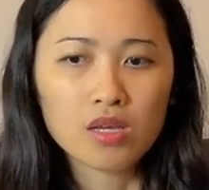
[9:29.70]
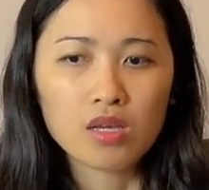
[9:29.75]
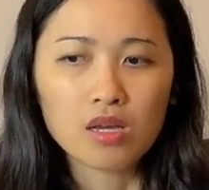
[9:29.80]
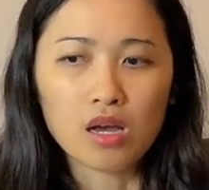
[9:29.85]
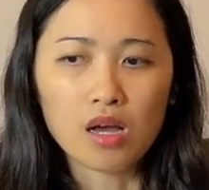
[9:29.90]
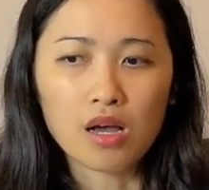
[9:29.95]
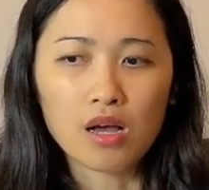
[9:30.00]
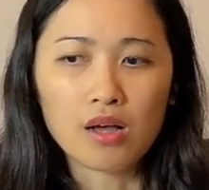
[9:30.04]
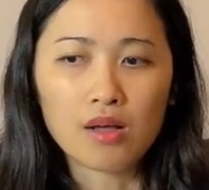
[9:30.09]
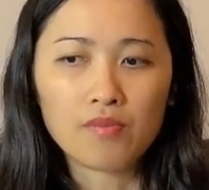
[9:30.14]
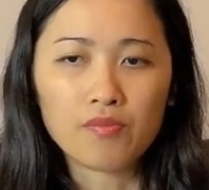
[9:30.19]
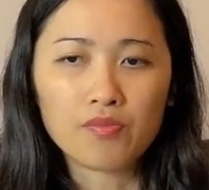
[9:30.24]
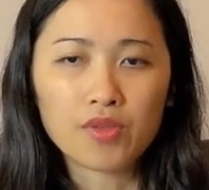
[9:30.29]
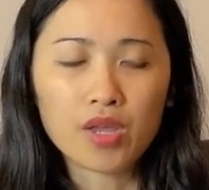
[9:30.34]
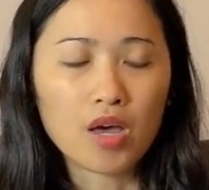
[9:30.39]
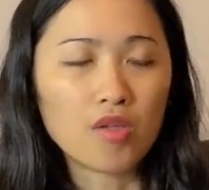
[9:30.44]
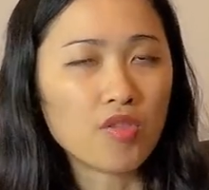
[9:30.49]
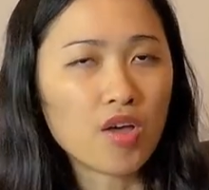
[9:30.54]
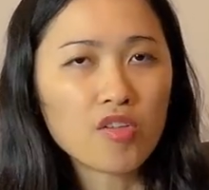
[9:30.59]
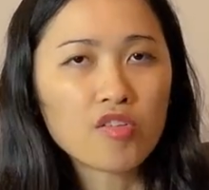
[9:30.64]
um,
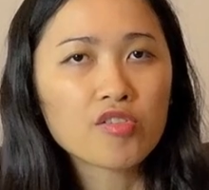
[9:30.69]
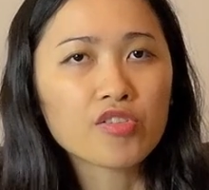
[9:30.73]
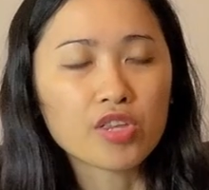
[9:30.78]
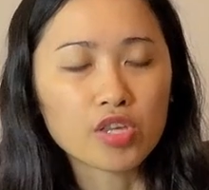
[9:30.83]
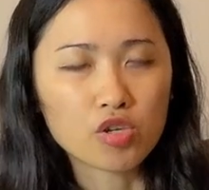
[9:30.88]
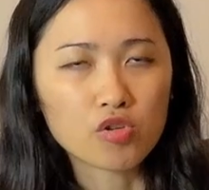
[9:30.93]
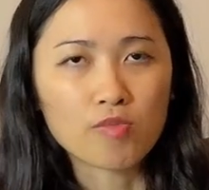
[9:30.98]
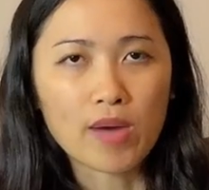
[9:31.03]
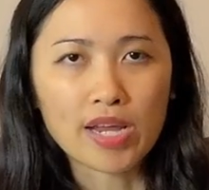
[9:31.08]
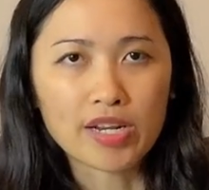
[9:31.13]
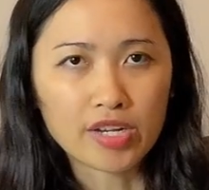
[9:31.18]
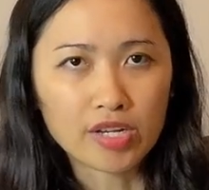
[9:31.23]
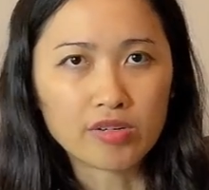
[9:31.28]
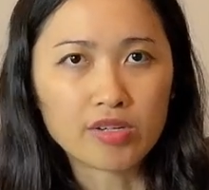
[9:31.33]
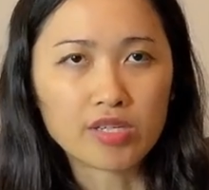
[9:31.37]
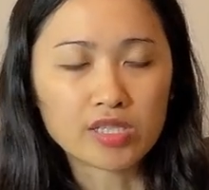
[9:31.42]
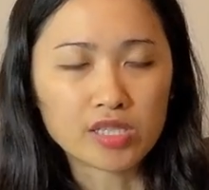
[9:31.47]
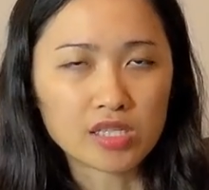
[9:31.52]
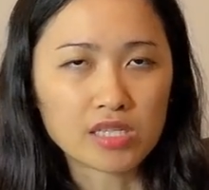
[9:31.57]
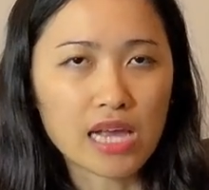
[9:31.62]
another thing you might
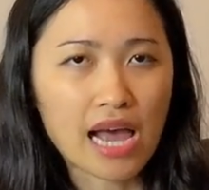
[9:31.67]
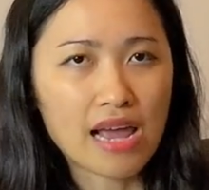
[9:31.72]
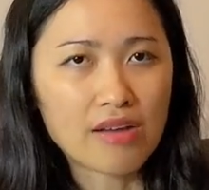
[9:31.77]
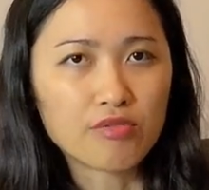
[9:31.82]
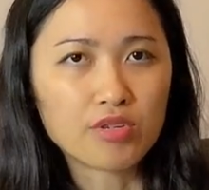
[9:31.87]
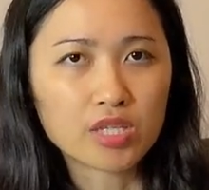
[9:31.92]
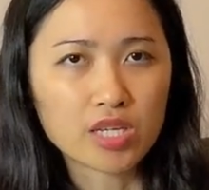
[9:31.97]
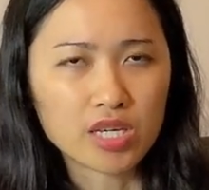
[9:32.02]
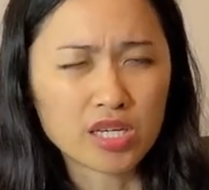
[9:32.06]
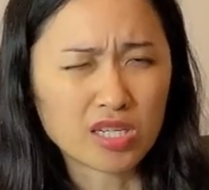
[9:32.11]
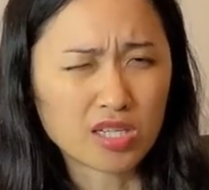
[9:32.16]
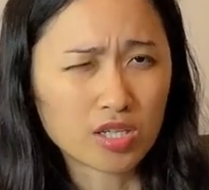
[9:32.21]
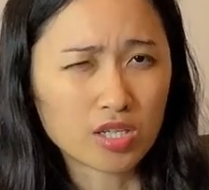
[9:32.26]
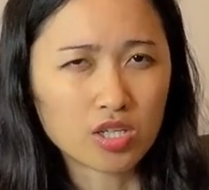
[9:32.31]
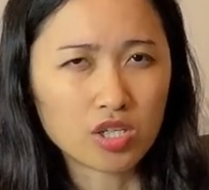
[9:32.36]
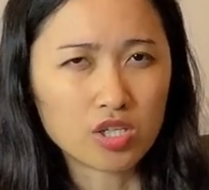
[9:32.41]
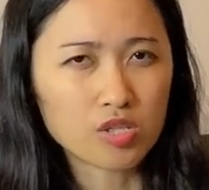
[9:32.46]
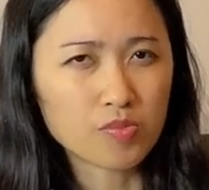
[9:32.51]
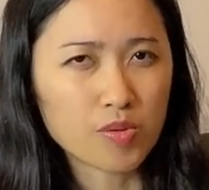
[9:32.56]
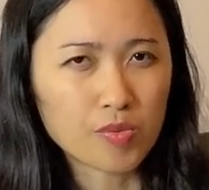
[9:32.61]
notice is I really
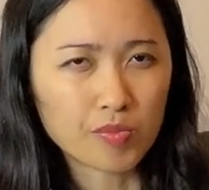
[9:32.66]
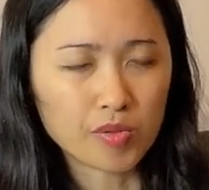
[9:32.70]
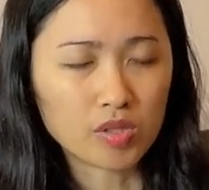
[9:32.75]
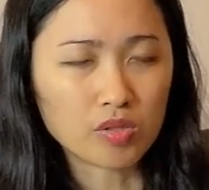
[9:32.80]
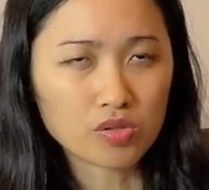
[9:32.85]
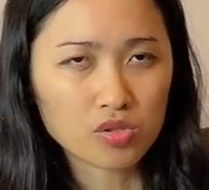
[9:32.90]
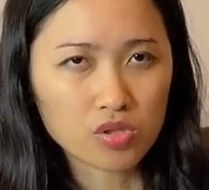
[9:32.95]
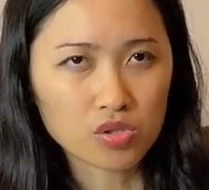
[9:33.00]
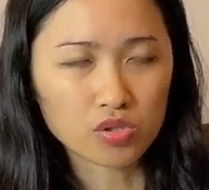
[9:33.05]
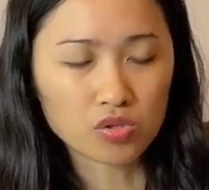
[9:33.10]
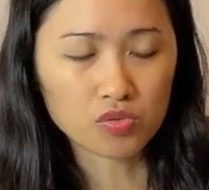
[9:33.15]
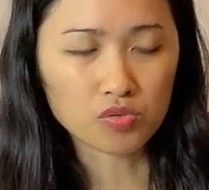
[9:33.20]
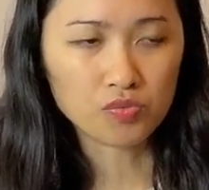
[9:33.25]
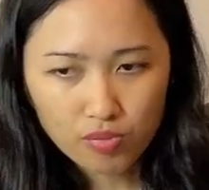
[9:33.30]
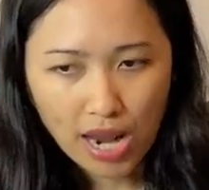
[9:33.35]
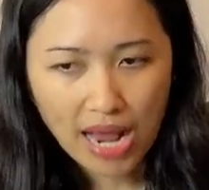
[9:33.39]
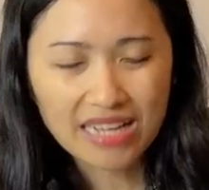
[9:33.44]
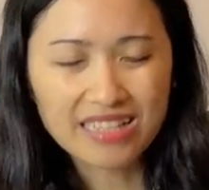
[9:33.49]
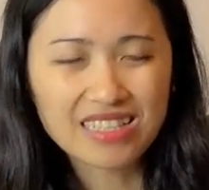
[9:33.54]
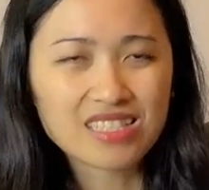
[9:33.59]
encourage people to
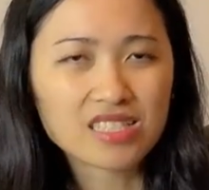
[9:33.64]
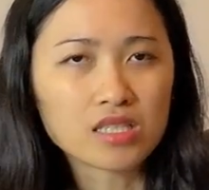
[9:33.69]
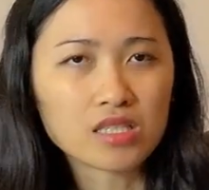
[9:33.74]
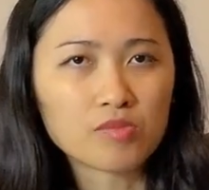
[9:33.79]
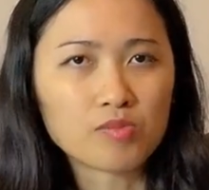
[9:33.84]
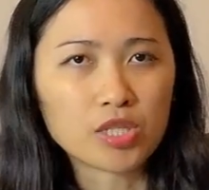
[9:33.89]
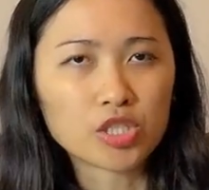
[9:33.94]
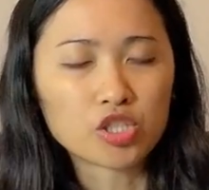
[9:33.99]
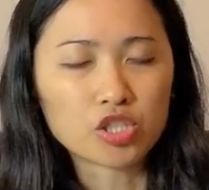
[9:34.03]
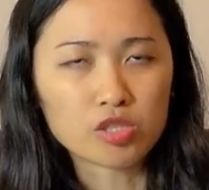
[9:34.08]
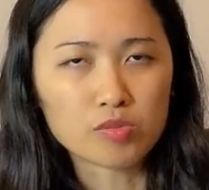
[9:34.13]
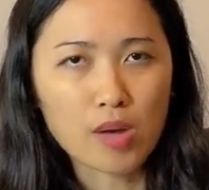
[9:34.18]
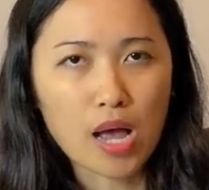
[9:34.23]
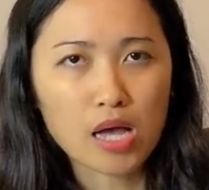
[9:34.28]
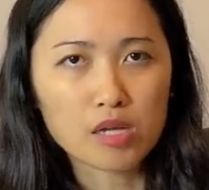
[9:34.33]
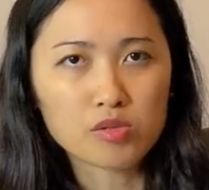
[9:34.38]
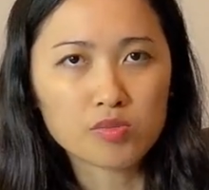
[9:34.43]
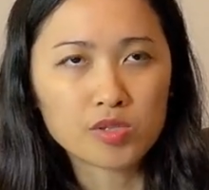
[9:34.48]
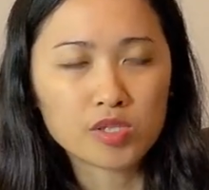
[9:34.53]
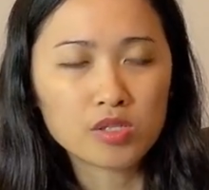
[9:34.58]
practice as much as
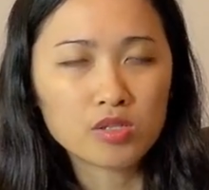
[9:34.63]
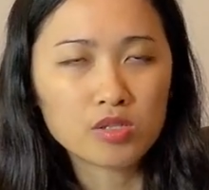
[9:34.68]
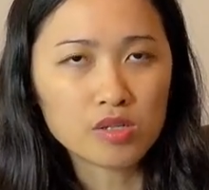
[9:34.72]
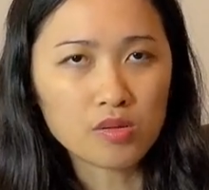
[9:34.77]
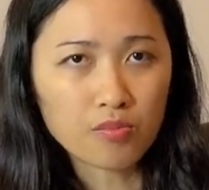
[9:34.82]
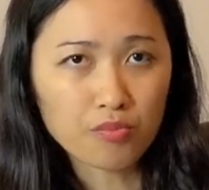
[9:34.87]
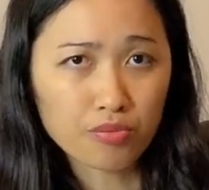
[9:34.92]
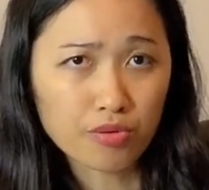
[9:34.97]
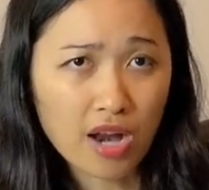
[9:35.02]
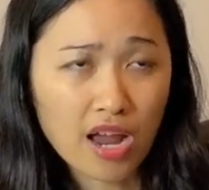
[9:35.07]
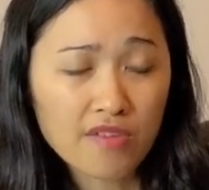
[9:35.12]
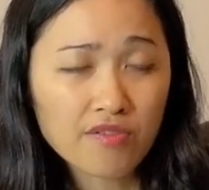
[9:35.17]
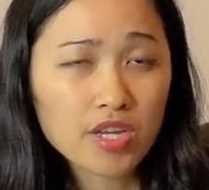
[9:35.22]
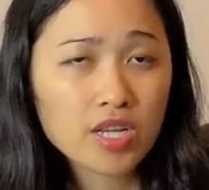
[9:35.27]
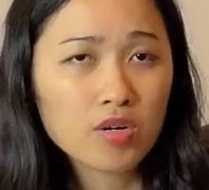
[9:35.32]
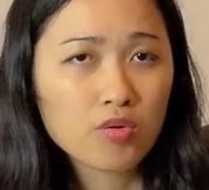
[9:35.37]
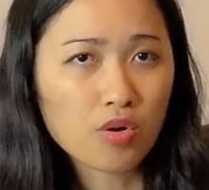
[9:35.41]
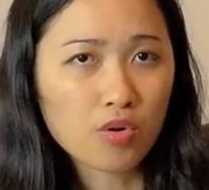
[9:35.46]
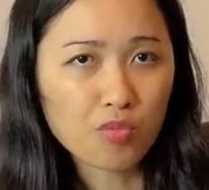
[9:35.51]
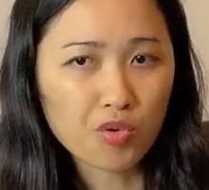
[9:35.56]
possible in
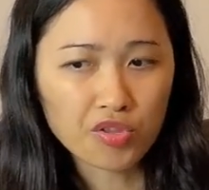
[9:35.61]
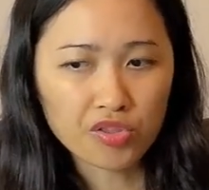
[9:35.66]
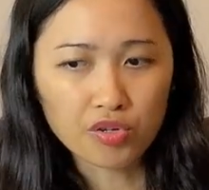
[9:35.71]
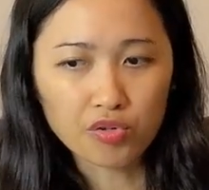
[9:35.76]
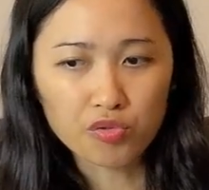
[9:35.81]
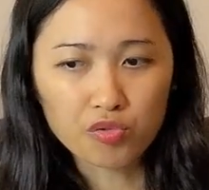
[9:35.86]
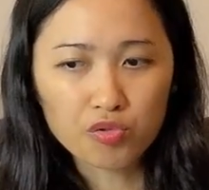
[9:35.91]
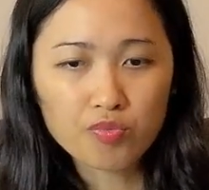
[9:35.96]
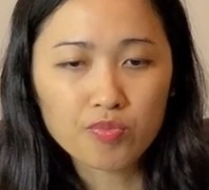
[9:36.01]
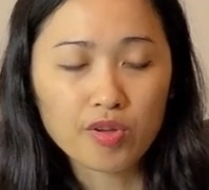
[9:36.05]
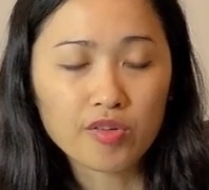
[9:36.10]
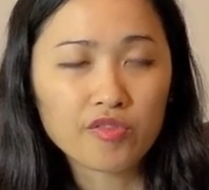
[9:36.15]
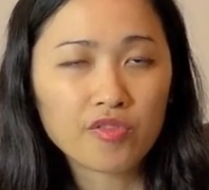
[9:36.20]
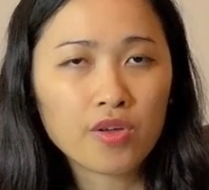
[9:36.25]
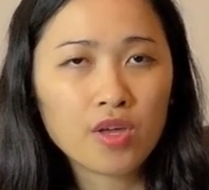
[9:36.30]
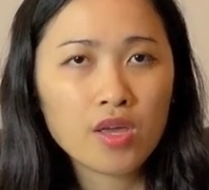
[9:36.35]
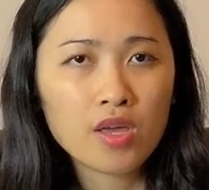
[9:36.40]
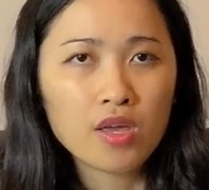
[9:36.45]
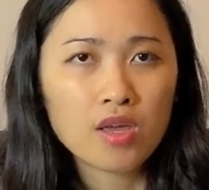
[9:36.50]
private or with a group of